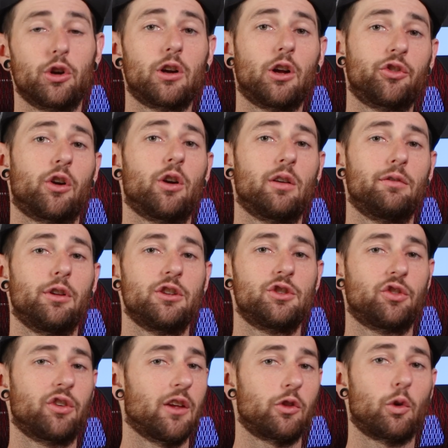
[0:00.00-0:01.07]
could alternatively
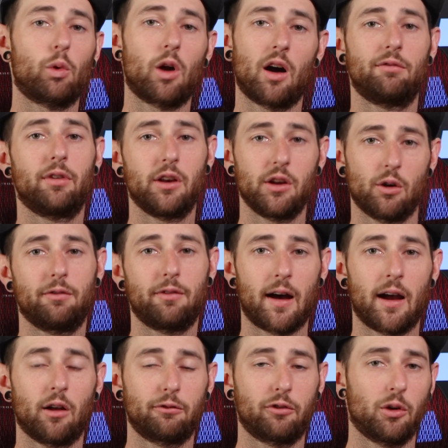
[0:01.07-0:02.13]
just get the raw video
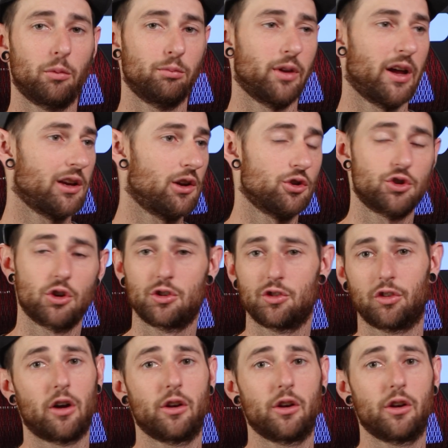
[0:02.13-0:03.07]
file from like your church's